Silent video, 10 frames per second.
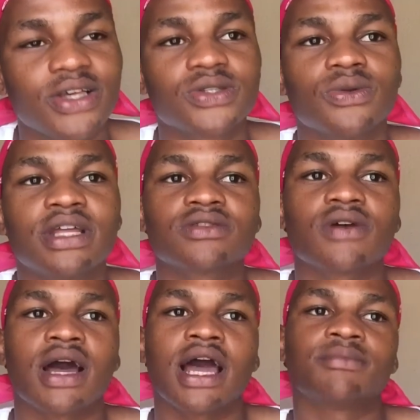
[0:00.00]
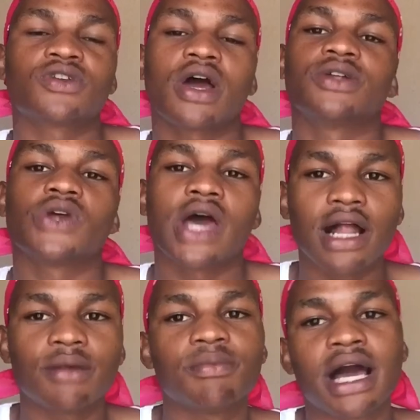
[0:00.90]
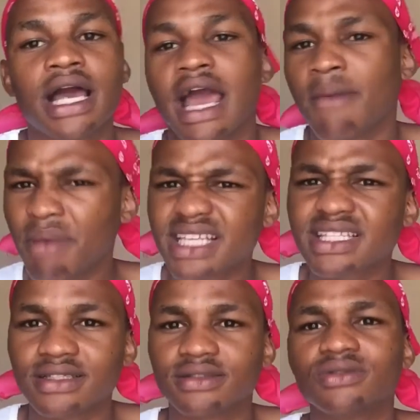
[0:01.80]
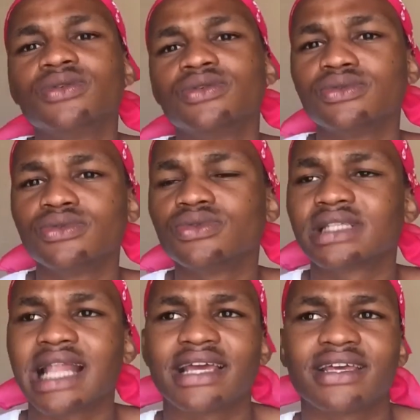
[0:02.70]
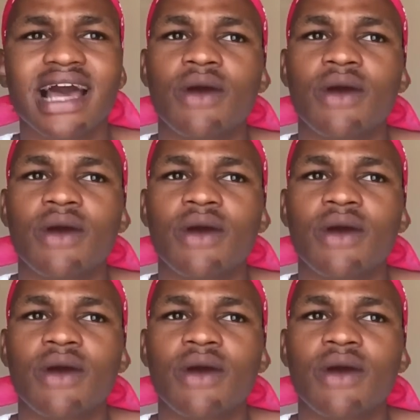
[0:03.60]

So that's why I'm trying to help a person who's like,